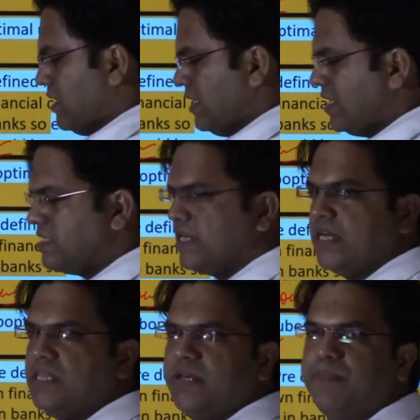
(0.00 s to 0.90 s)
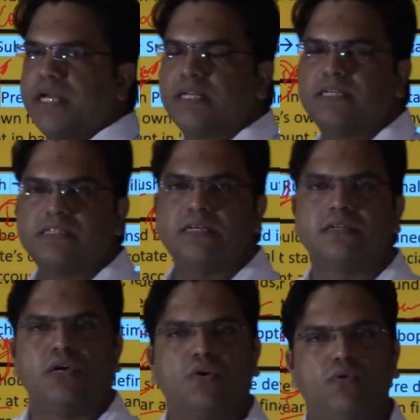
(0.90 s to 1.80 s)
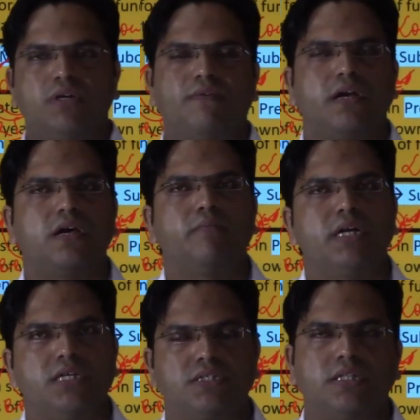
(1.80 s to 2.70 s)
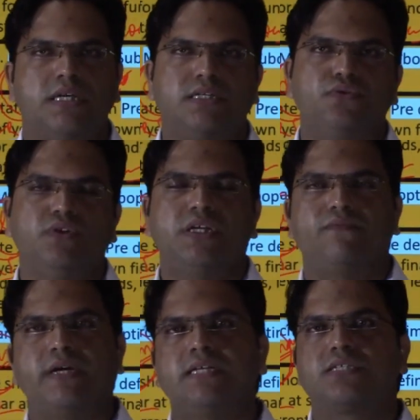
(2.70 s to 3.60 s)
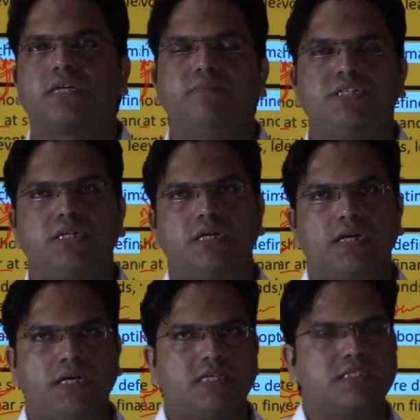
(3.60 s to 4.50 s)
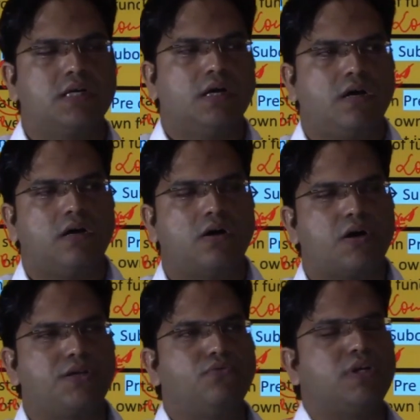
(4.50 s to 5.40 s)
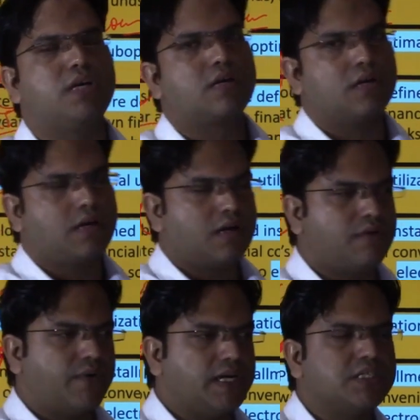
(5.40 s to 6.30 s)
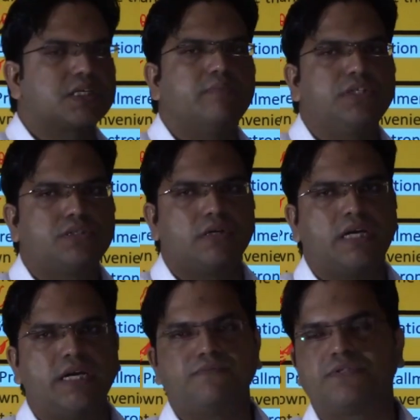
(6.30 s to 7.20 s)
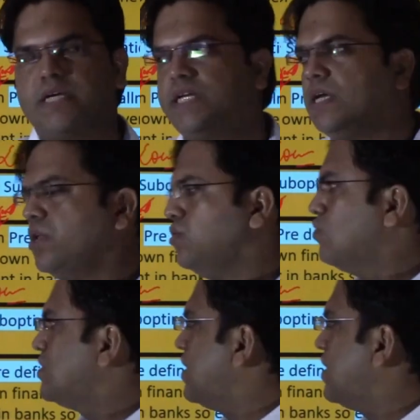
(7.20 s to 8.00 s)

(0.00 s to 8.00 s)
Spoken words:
there is a healthy practice that whatever recommendation that Union Finance Commission does or Union Finance Commission gives, right, those